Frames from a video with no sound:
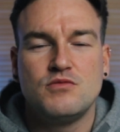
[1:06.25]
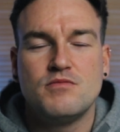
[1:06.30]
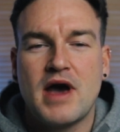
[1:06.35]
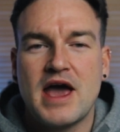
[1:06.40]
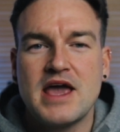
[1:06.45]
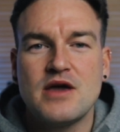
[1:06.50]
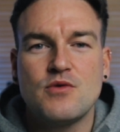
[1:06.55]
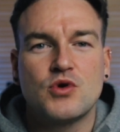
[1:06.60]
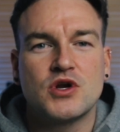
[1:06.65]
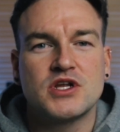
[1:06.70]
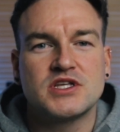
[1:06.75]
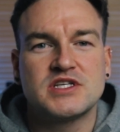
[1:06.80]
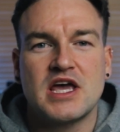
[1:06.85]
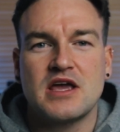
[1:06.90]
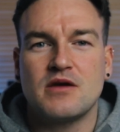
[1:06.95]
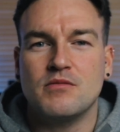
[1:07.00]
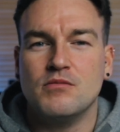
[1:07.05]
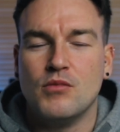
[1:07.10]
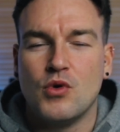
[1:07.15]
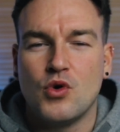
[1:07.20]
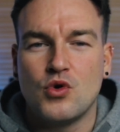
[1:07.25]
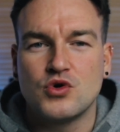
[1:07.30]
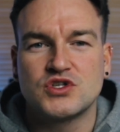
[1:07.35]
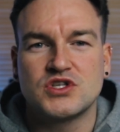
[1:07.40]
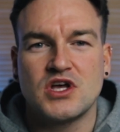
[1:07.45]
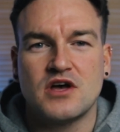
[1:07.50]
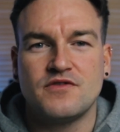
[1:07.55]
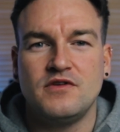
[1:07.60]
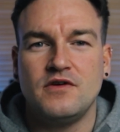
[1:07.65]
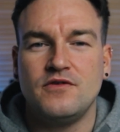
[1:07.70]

may want to take more stuff,